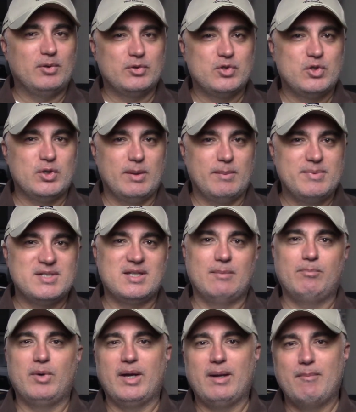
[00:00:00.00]
trips
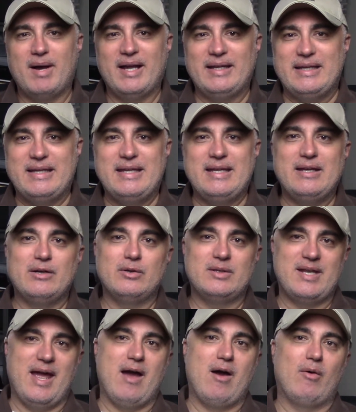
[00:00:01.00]
to bring my gear
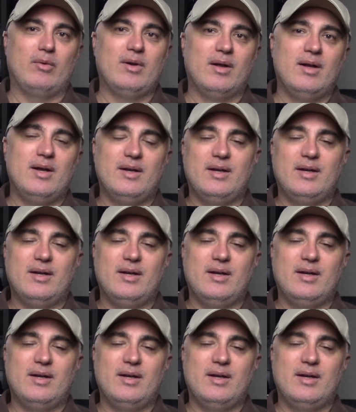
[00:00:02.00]
down